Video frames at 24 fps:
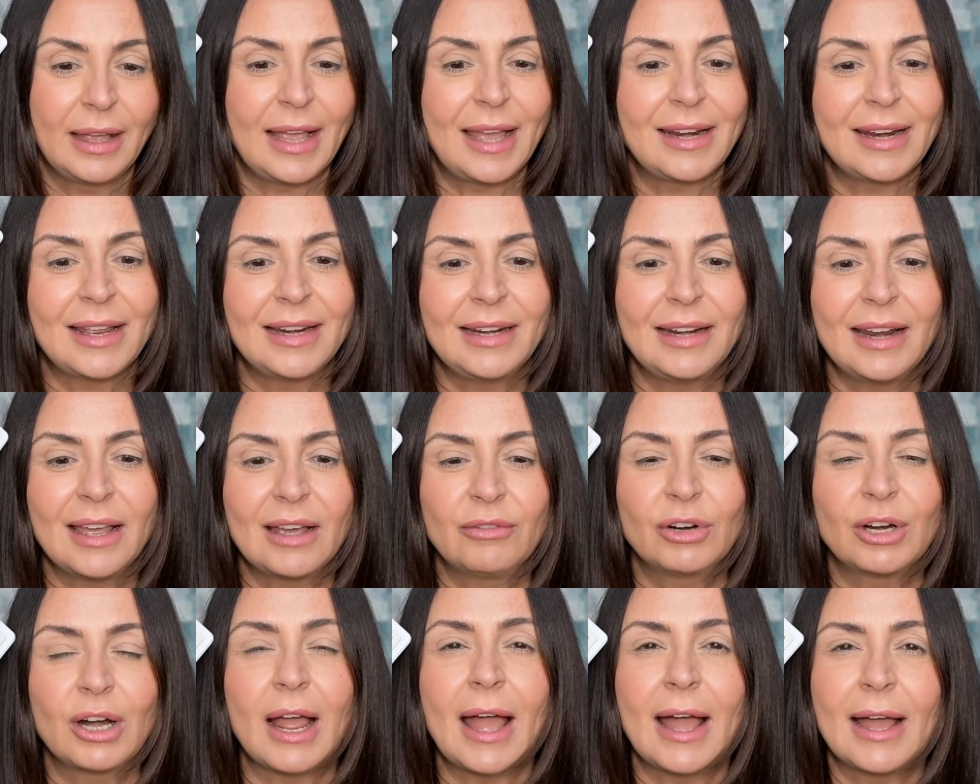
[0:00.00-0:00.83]
and I
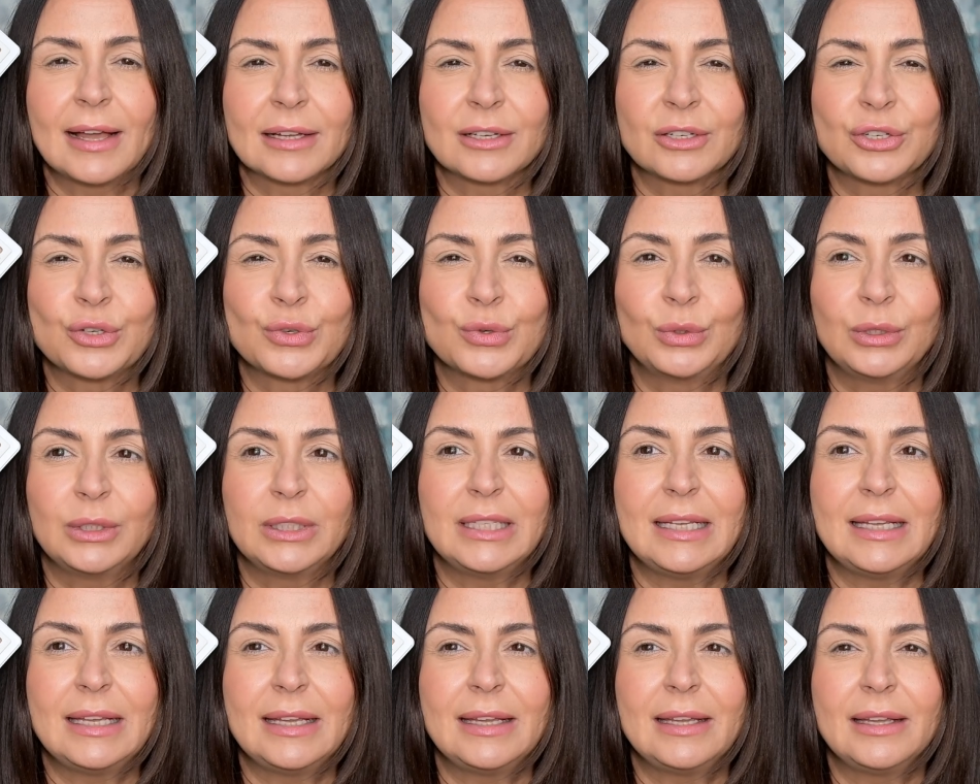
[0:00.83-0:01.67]
never
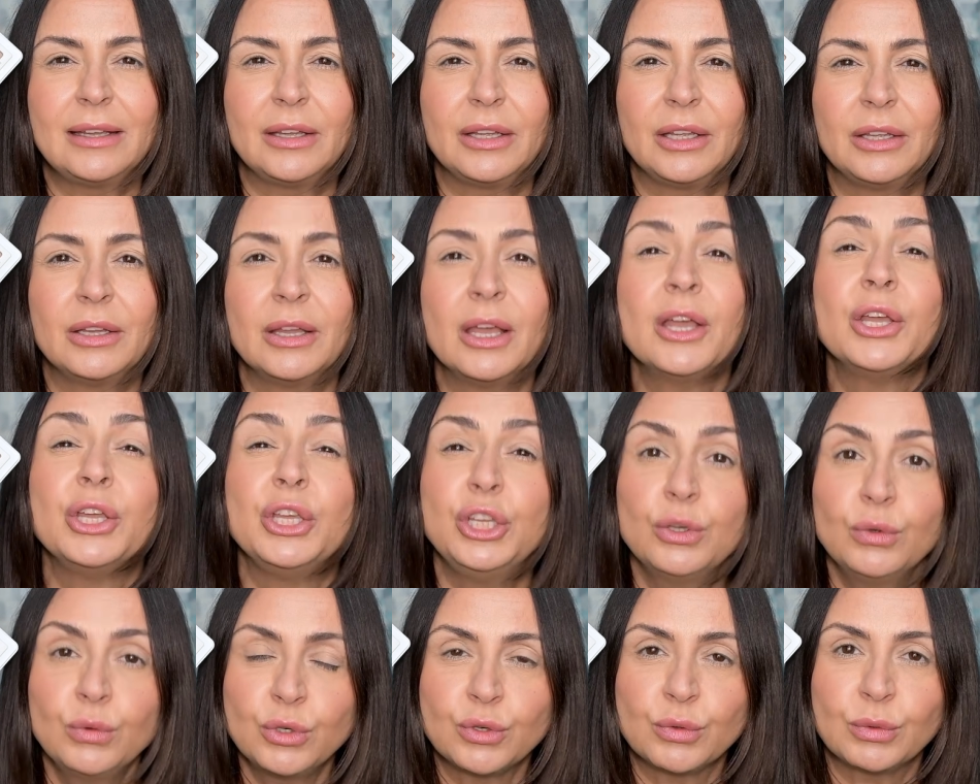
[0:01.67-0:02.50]
actually
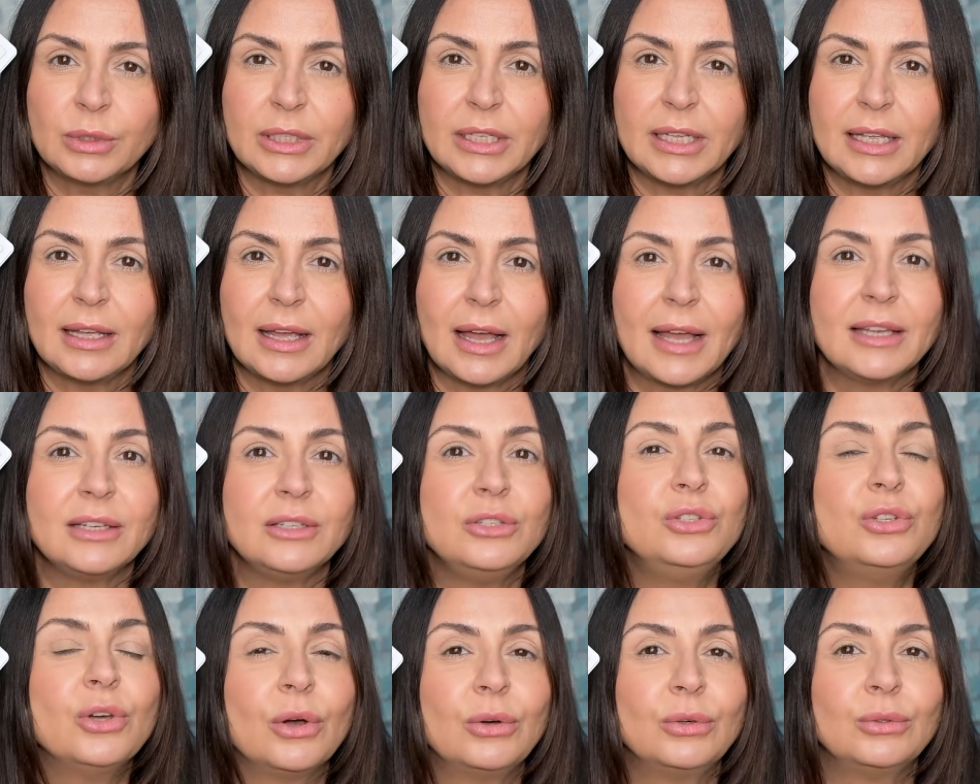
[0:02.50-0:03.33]
usually I
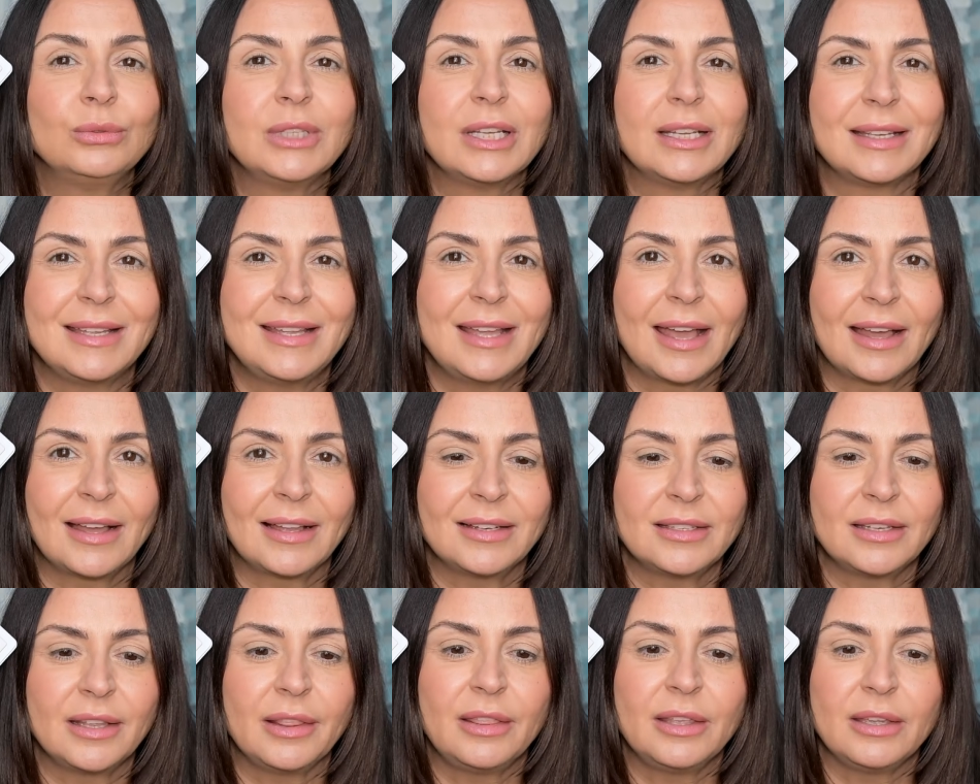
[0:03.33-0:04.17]
don't
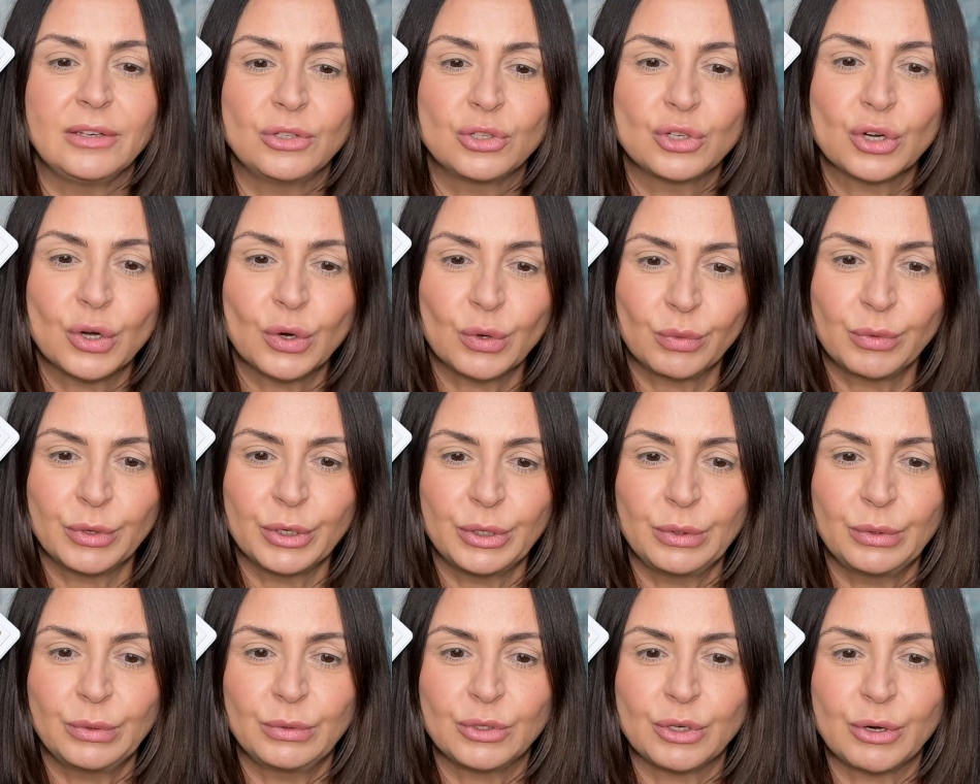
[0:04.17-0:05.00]
get the
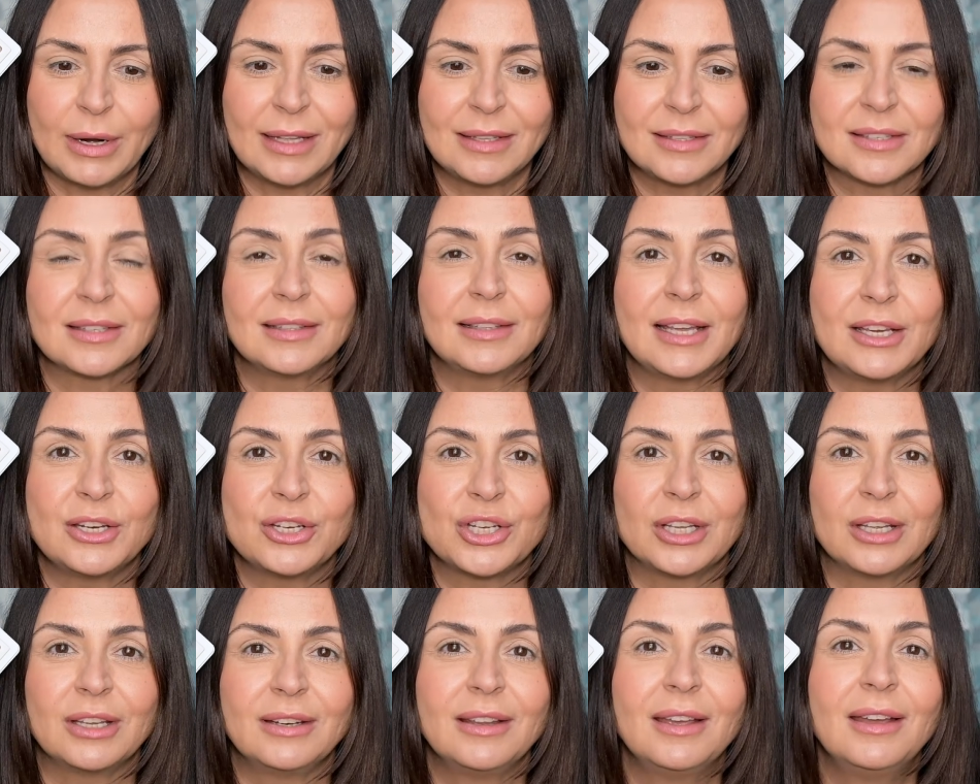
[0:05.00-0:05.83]
true
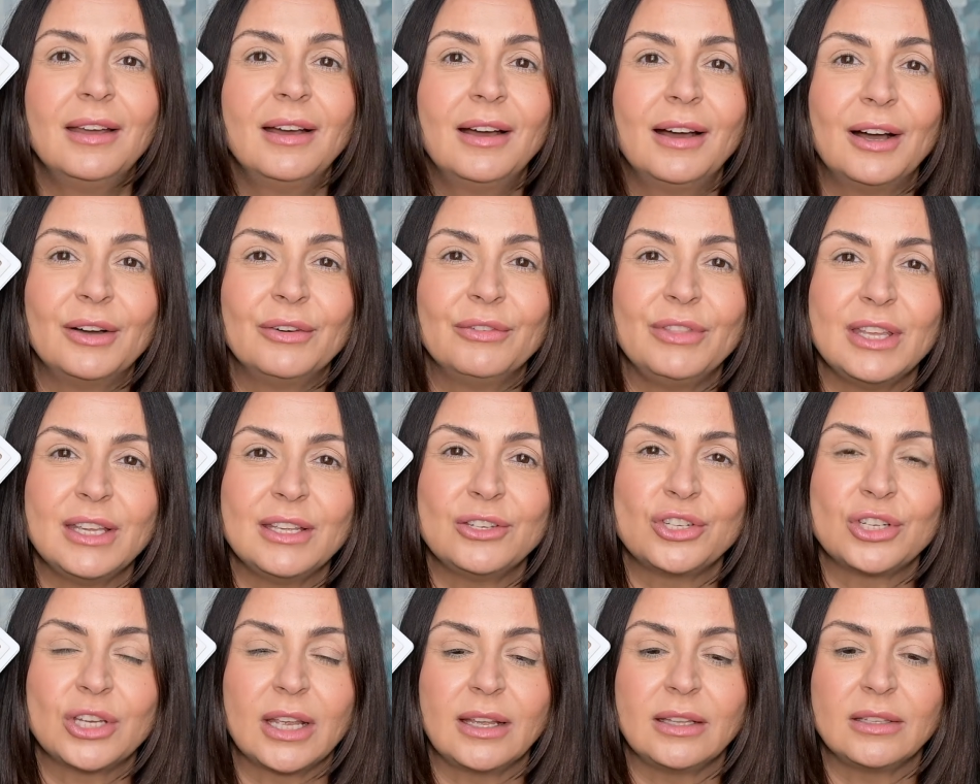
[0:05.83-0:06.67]
translation of these
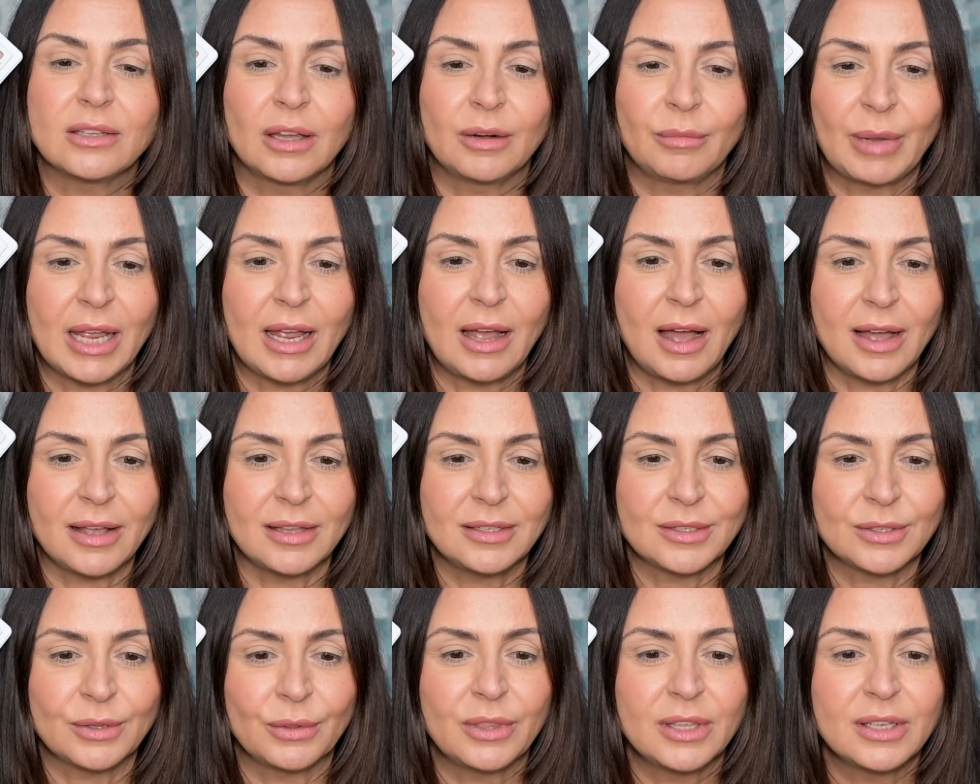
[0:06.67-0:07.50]
shades on my
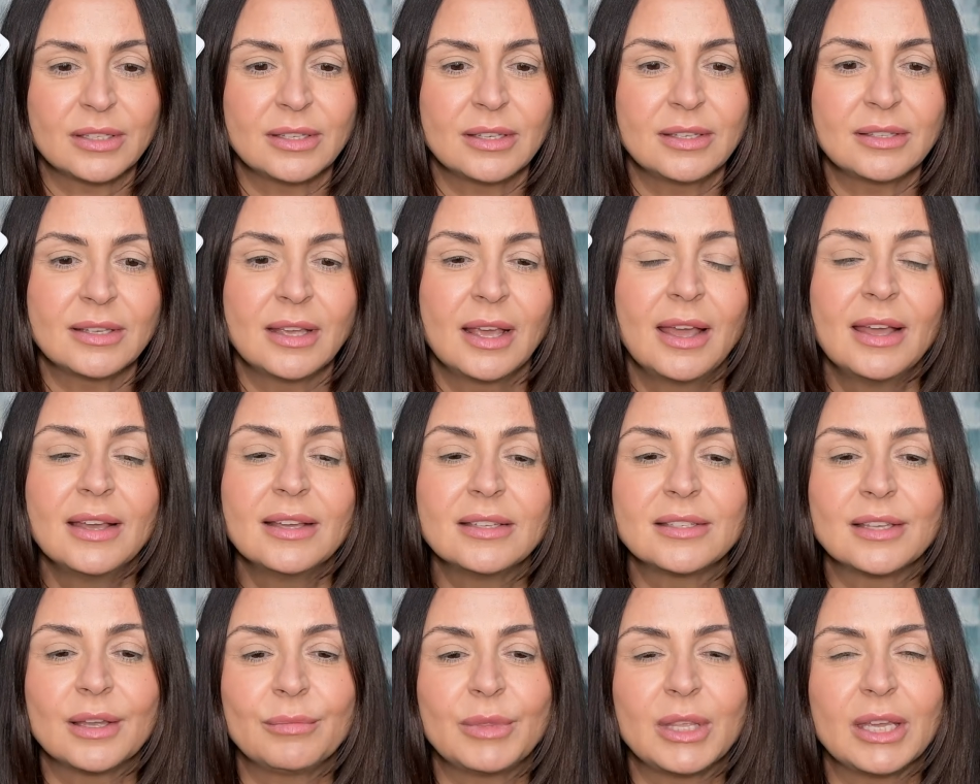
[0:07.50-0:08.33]
eyes. So this is
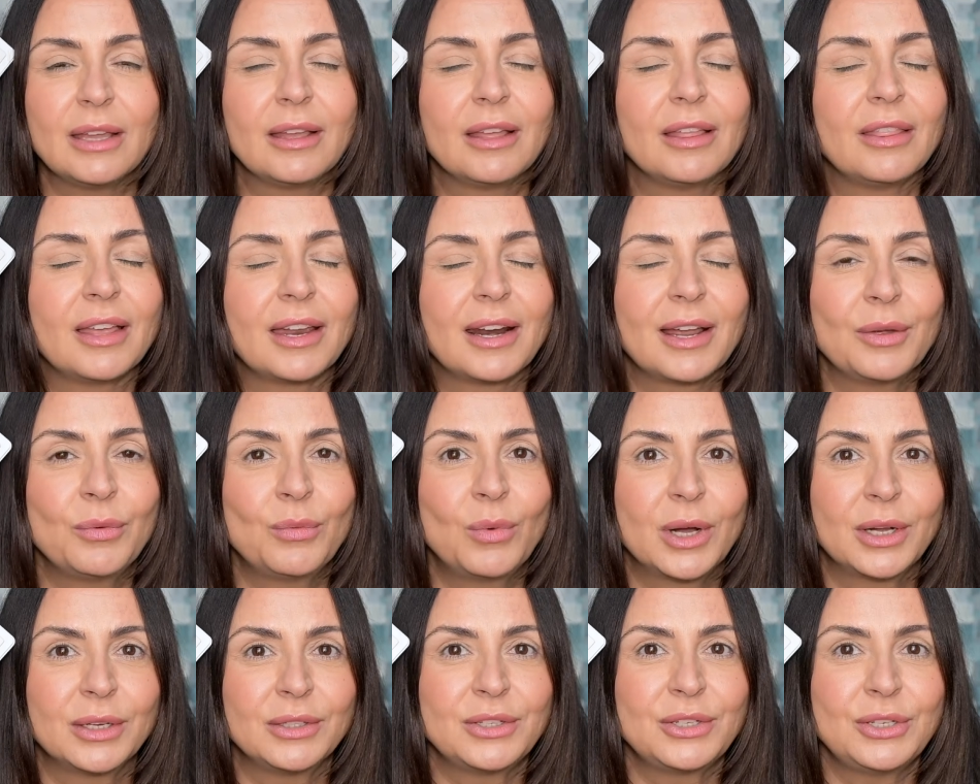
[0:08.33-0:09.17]
something that I
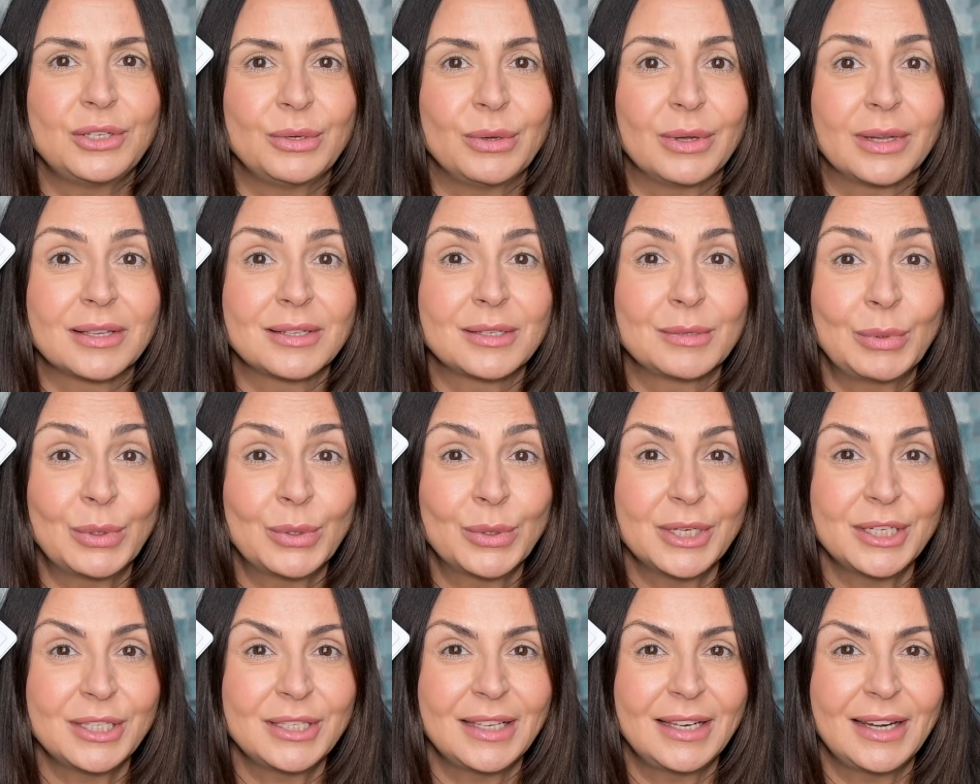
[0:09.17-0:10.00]
want to
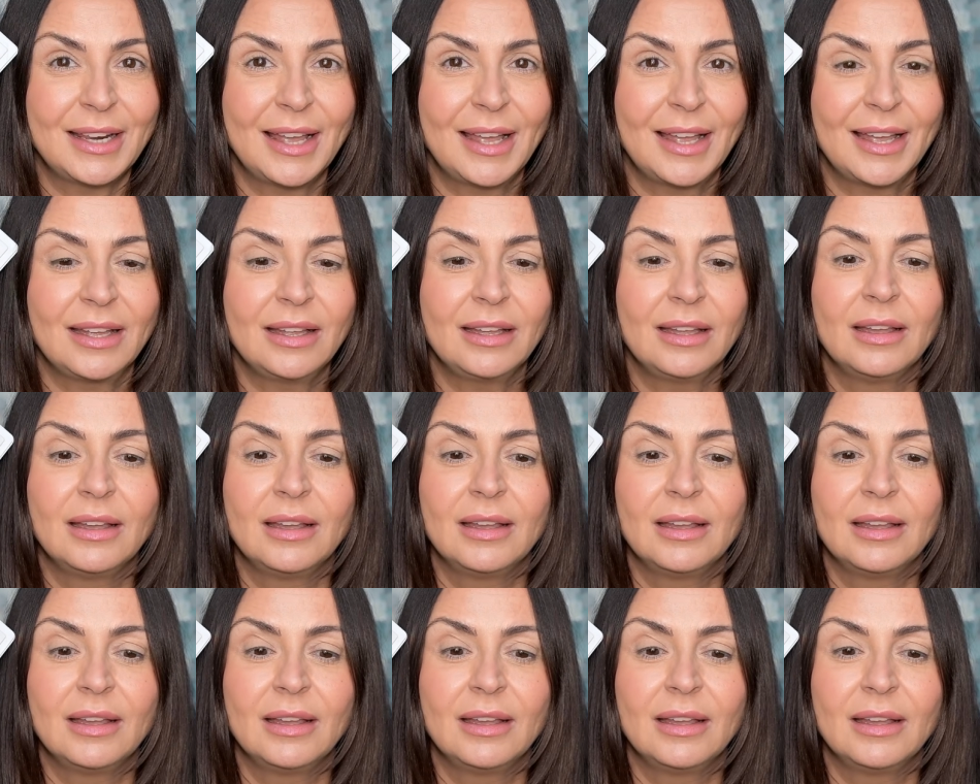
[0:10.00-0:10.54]
explore today